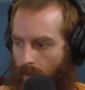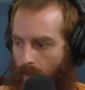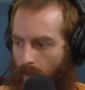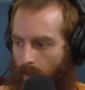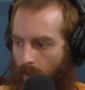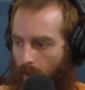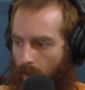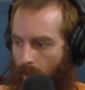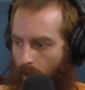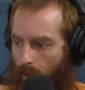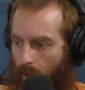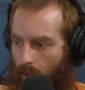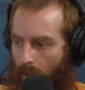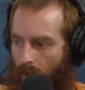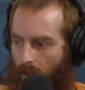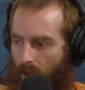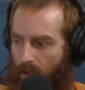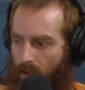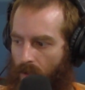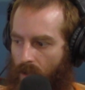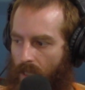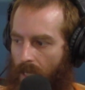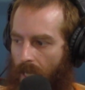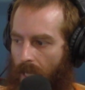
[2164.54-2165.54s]
a good
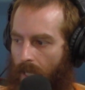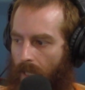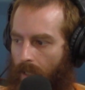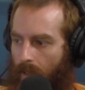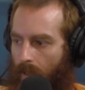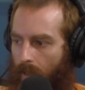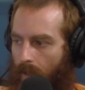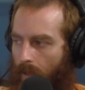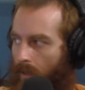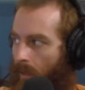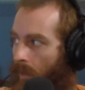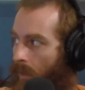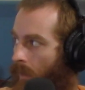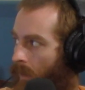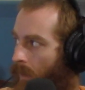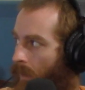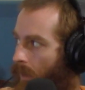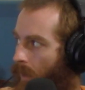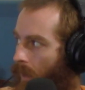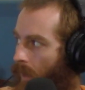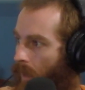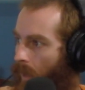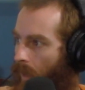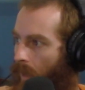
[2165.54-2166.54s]
understanding
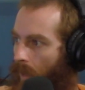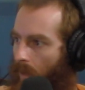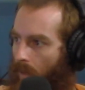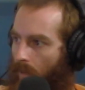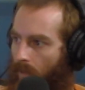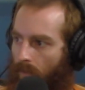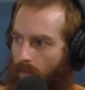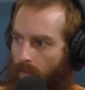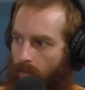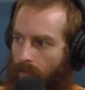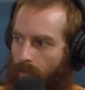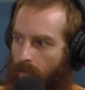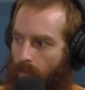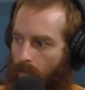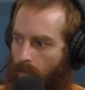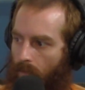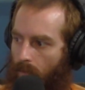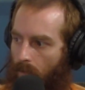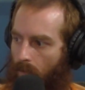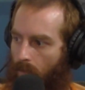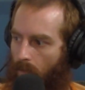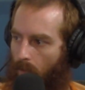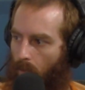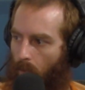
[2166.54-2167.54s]
of
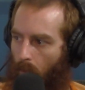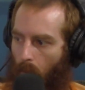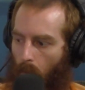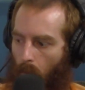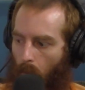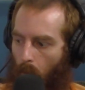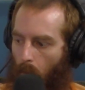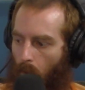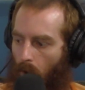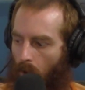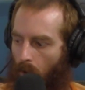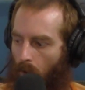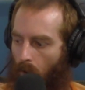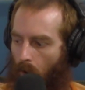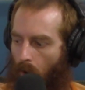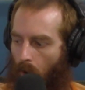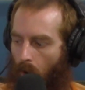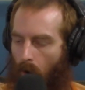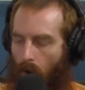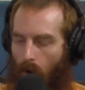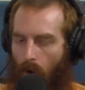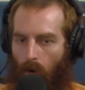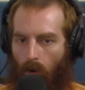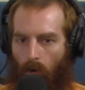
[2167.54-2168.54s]
what
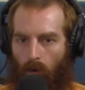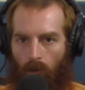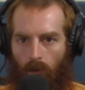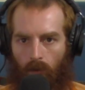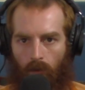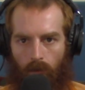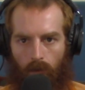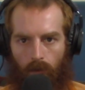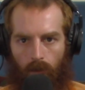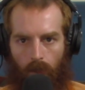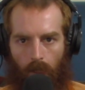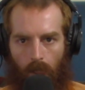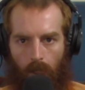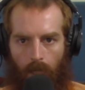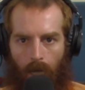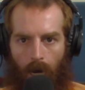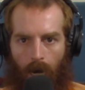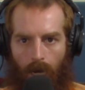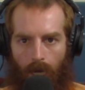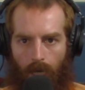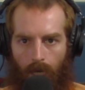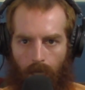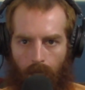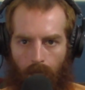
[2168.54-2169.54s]
all you
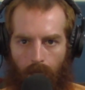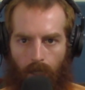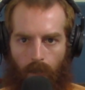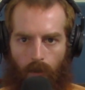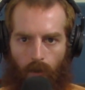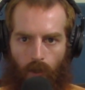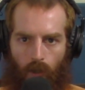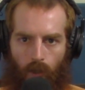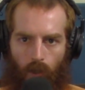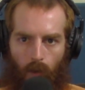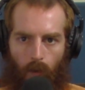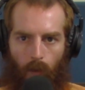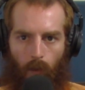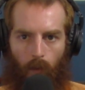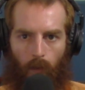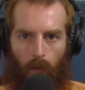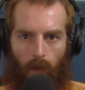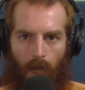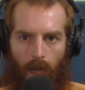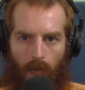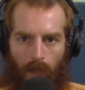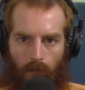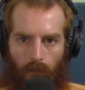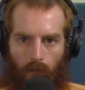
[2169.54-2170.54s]
kind of need to do
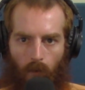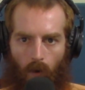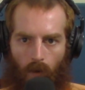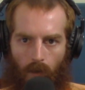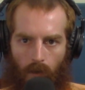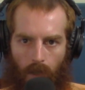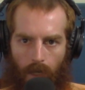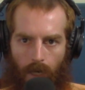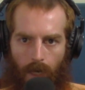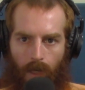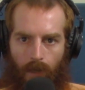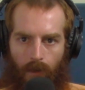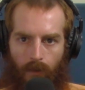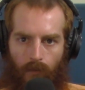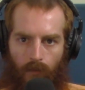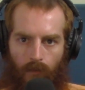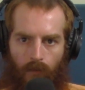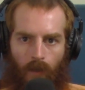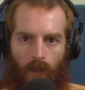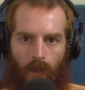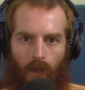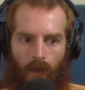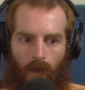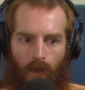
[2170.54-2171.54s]
as far as
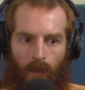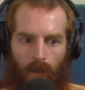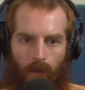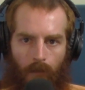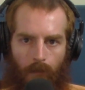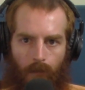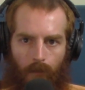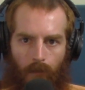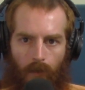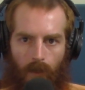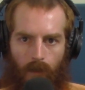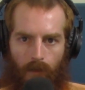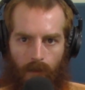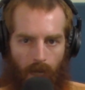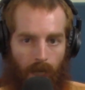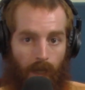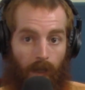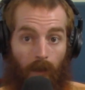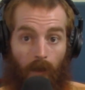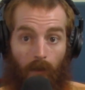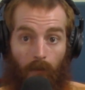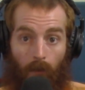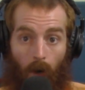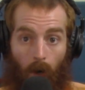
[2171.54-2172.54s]

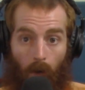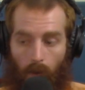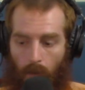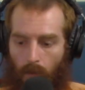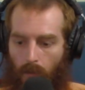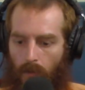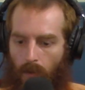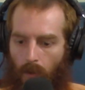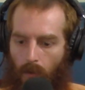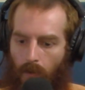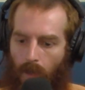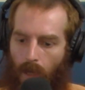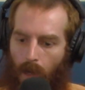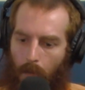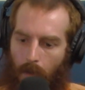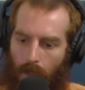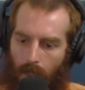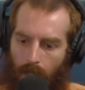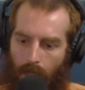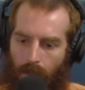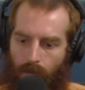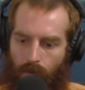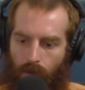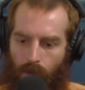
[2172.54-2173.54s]
taking the photo. So, I mean,
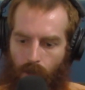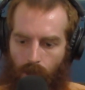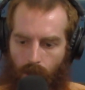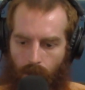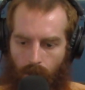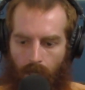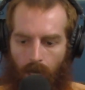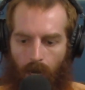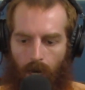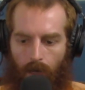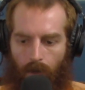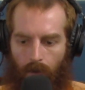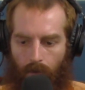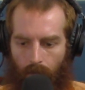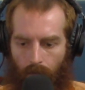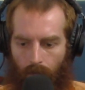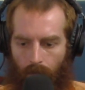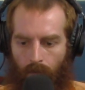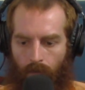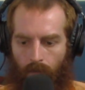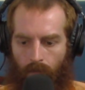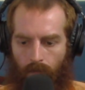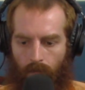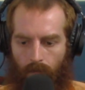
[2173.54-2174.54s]
that's just kind
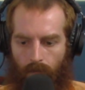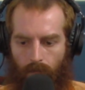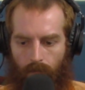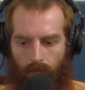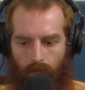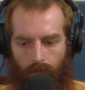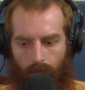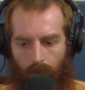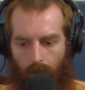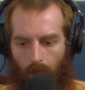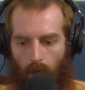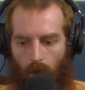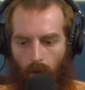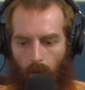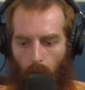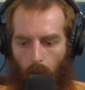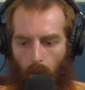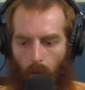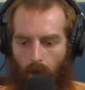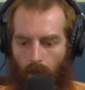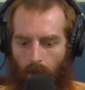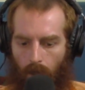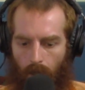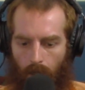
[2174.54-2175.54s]
of,
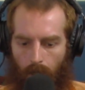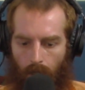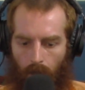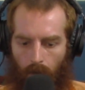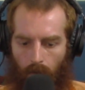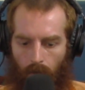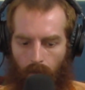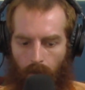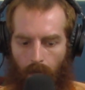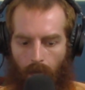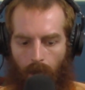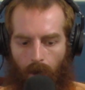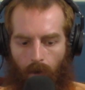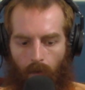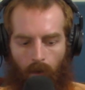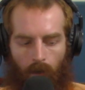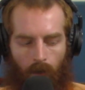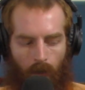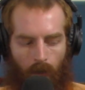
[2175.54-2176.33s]
what it is. Now,